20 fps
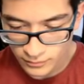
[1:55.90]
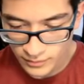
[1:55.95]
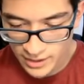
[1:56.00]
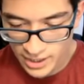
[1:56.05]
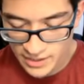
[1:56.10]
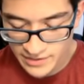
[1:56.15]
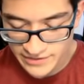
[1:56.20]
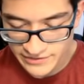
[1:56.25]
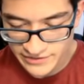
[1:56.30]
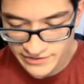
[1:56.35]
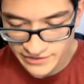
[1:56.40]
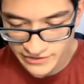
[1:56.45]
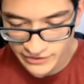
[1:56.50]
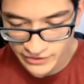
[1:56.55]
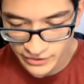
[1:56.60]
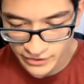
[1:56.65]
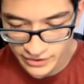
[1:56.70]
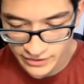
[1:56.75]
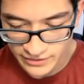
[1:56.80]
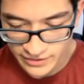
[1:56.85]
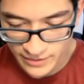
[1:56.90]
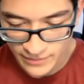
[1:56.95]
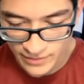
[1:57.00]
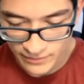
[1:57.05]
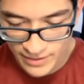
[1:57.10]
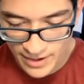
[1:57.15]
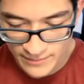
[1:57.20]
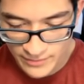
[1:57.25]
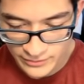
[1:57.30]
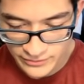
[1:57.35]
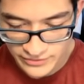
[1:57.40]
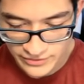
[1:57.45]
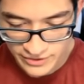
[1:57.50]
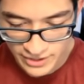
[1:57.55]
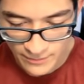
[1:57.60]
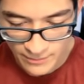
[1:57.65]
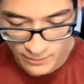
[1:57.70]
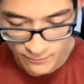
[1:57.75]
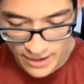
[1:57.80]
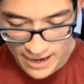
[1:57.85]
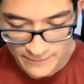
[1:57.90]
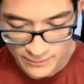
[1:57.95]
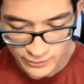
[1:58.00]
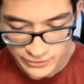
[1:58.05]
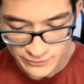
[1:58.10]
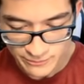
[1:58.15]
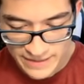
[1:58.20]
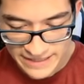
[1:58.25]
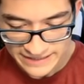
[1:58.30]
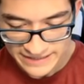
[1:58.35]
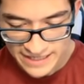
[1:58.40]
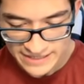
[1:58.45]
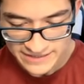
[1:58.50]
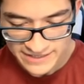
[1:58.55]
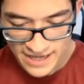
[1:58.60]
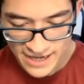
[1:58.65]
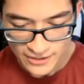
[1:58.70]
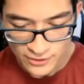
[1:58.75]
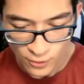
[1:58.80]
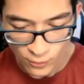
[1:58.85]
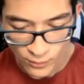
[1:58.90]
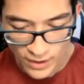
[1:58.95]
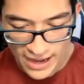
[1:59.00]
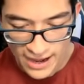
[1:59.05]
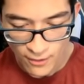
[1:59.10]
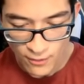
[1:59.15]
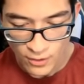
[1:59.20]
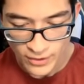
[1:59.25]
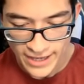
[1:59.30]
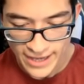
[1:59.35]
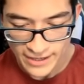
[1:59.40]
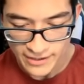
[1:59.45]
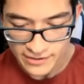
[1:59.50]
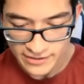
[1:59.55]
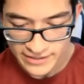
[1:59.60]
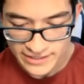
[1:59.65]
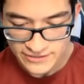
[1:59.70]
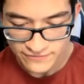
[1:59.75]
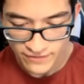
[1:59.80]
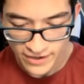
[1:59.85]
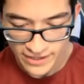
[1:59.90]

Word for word: Well, this isn't good. Come on, Ramos. Come on, Ramos. Make that tackle. Wow. Okay, it's